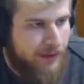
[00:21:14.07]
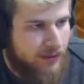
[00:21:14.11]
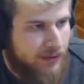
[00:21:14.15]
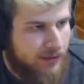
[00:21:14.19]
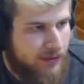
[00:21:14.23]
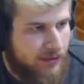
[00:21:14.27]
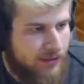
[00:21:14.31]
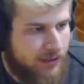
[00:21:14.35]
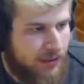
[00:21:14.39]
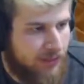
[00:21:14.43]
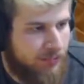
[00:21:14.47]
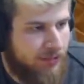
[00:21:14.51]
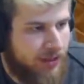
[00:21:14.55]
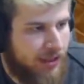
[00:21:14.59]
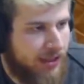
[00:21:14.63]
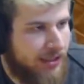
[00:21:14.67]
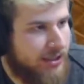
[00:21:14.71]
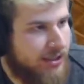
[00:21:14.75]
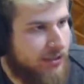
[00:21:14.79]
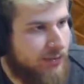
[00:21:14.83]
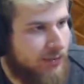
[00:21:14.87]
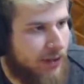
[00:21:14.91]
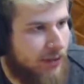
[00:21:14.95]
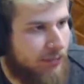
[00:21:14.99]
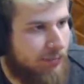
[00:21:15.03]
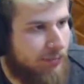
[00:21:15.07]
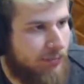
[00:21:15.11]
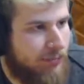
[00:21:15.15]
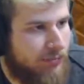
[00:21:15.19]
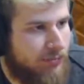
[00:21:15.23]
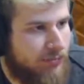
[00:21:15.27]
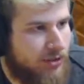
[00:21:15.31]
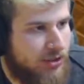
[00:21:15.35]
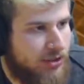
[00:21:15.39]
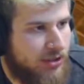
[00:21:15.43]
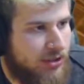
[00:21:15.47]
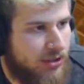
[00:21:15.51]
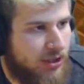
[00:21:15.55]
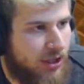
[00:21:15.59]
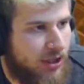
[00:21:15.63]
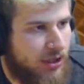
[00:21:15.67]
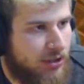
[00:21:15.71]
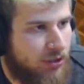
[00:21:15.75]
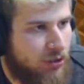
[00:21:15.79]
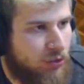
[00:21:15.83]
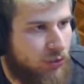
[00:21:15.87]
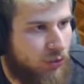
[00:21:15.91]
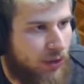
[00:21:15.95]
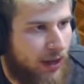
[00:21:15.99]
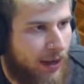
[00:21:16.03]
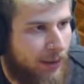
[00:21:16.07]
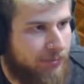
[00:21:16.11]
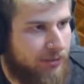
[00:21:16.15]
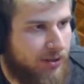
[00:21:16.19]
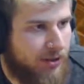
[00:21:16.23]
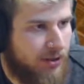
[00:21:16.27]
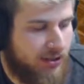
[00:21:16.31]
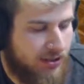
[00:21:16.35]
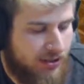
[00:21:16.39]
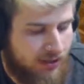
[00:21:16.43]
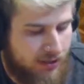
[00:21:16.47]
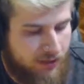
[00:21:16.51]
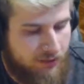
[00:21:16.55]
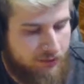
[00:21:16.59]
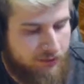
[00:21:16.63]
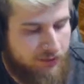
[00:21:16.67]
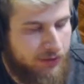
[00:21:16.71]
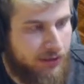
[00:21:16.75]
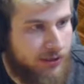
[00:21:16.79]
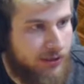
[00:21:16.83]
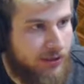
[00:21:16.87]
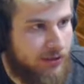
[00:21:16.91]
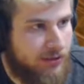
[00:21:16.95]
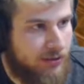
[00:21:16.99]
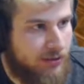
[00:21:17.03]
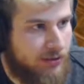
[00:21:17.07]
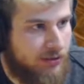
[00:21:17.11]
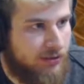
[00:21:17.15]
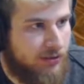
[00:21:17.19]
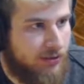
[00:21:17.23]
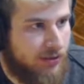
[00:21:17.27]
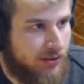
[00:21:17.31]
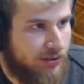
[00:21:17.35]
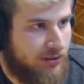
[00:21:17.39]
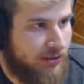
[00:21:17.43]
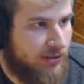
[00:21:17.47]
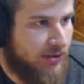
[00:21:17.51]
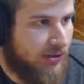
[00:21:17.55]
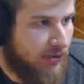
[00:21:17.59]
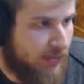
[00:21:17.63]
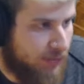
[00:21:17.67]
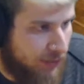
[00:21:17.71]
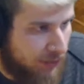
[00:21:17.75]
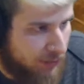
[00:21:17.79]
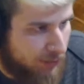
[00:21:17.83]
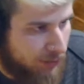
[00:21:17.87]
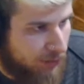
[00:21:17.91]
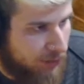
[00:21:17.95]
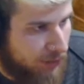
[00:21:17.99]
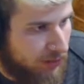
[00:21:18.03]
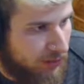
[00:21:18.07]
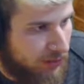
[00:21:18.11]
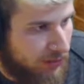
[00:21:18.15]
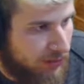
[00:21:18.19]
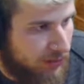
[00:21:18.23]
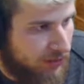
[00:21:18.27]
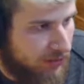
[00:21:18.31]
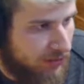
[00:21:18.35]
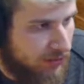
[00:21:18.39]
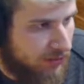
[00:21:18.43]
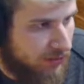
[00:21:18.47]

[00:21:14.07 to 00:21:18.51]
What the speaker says: some nights when I'm just a crap ton of stuff, like, look at this. People,